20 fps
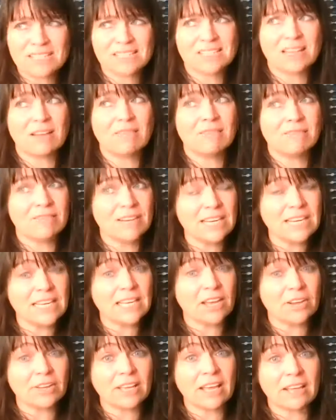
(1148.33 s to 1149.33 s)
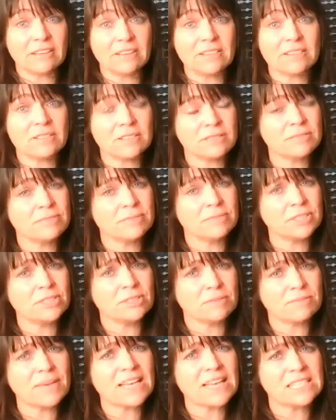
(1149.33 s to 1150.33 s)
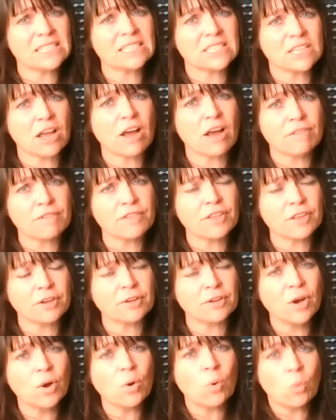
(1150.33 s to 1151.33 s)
it's like, really, okay, there's some basic stuff that